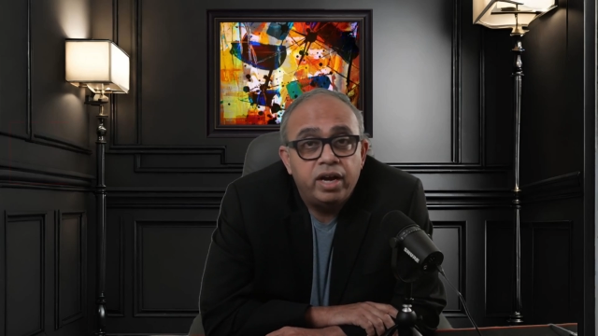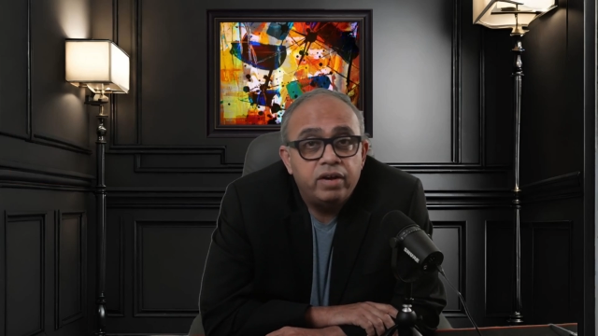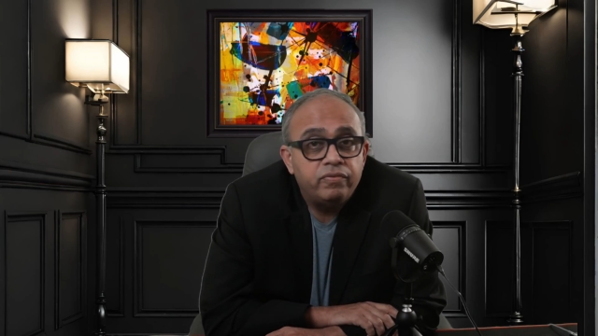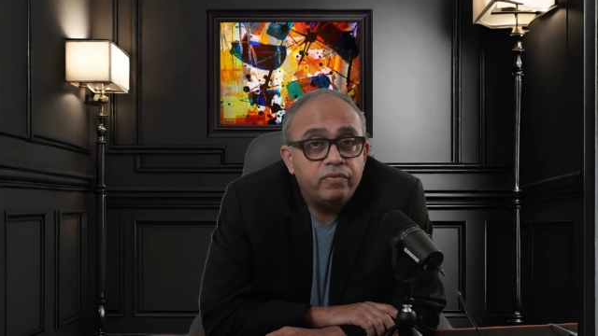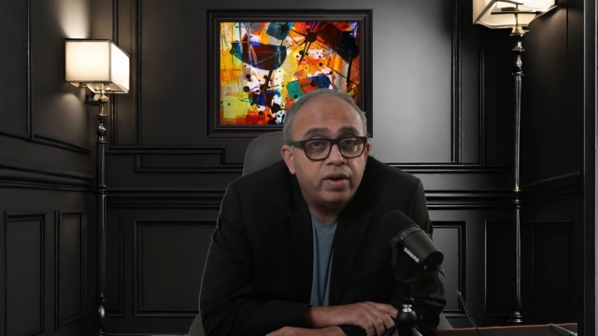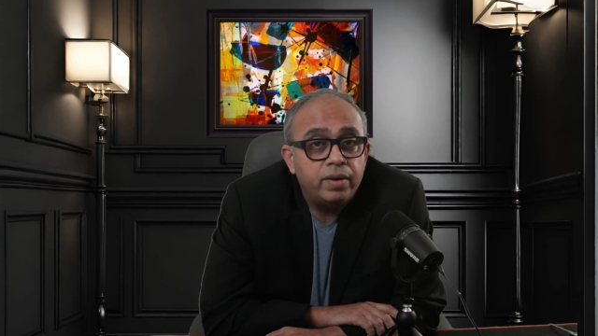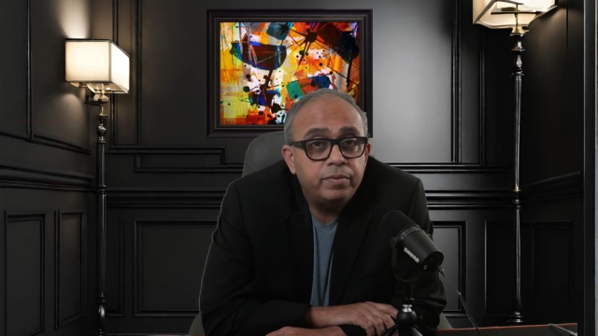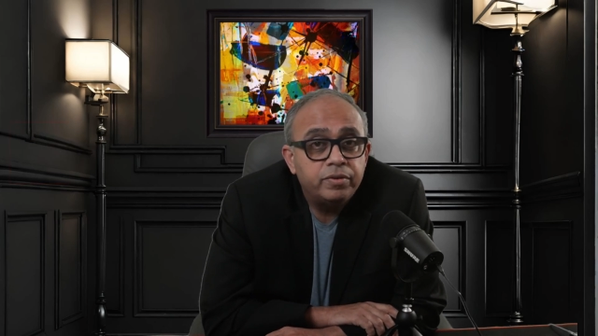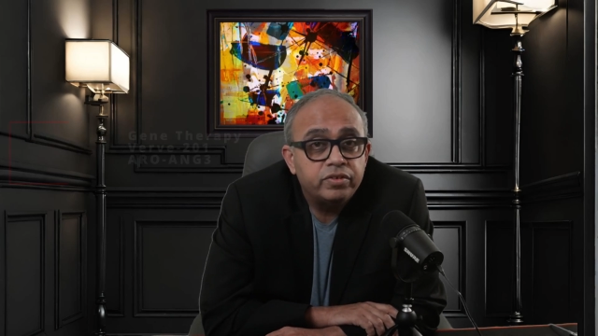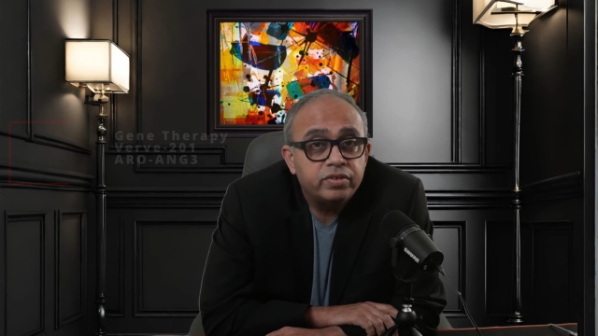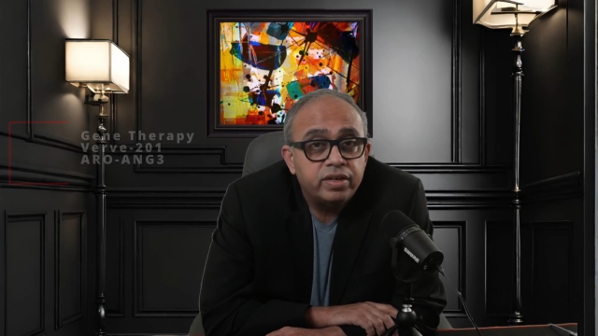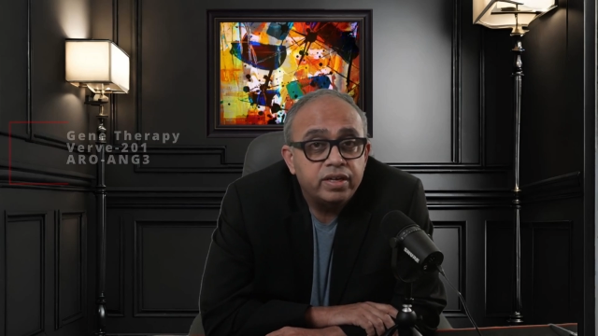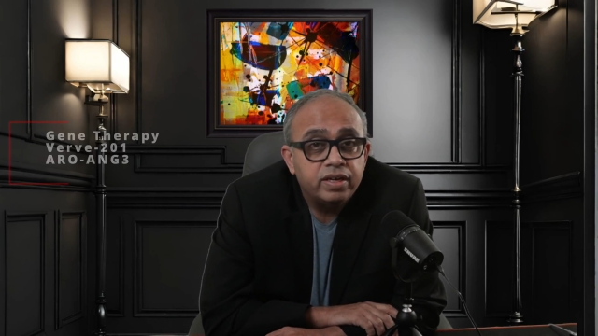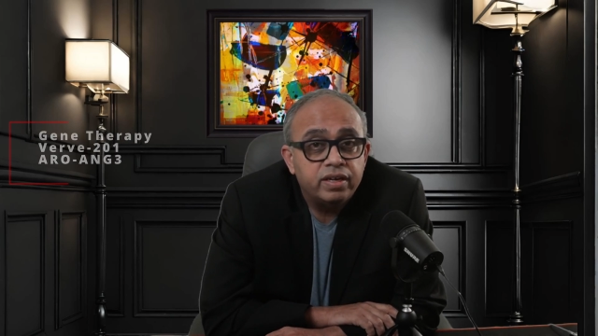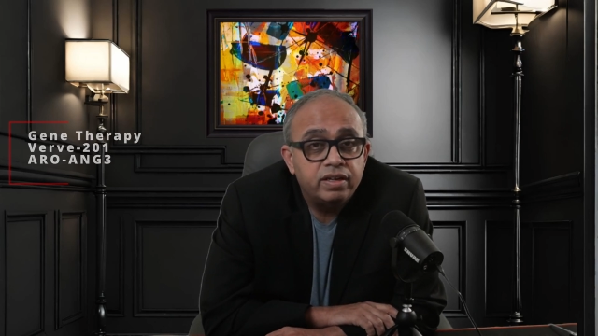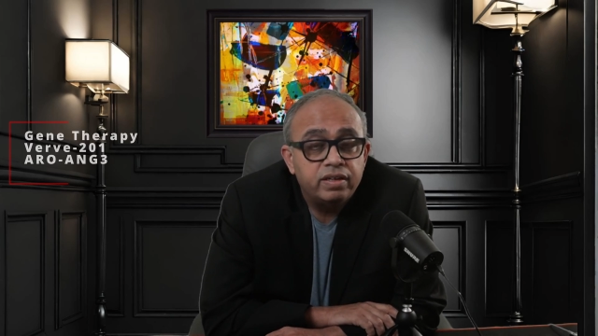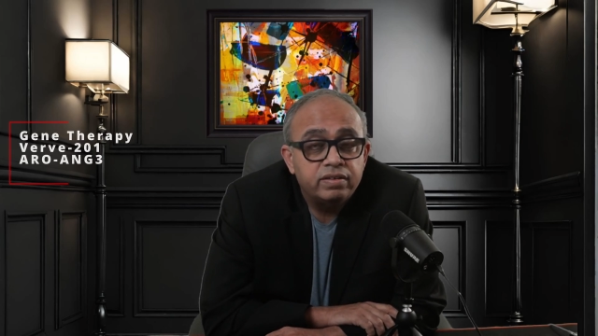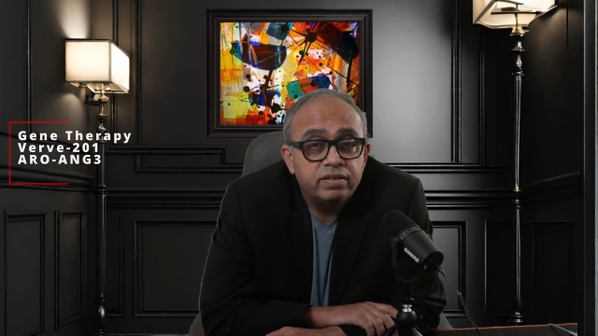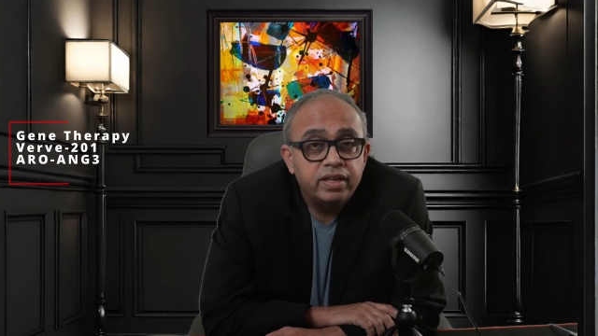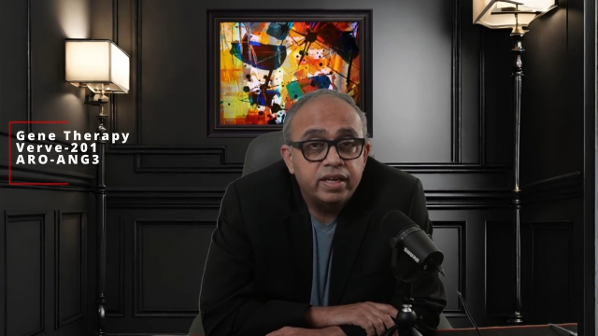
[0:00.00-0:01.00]

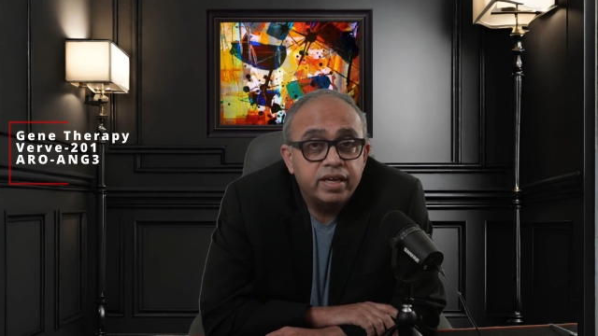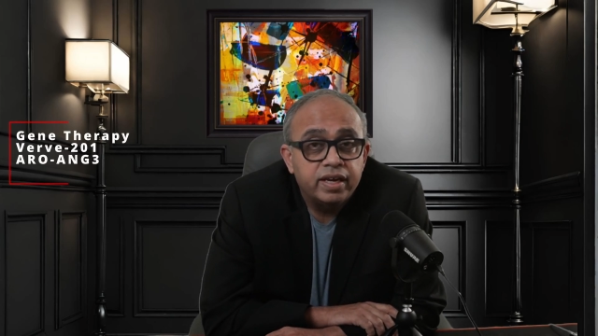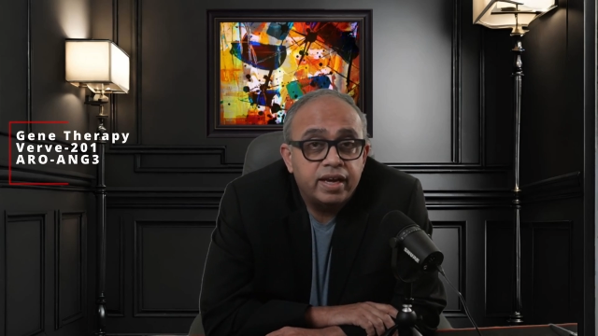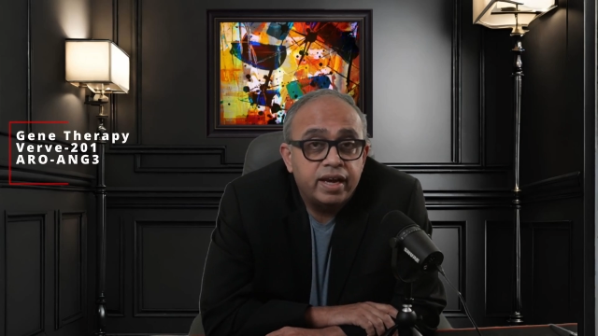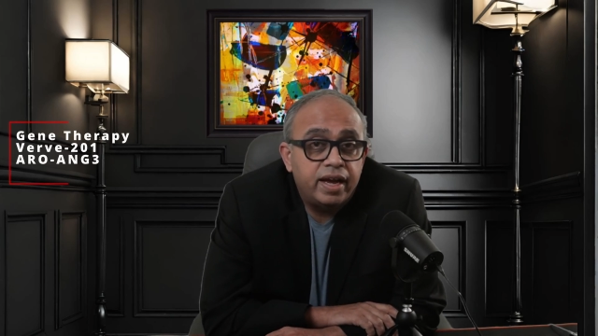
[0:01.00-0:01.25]
Pharmaceuticals Inc.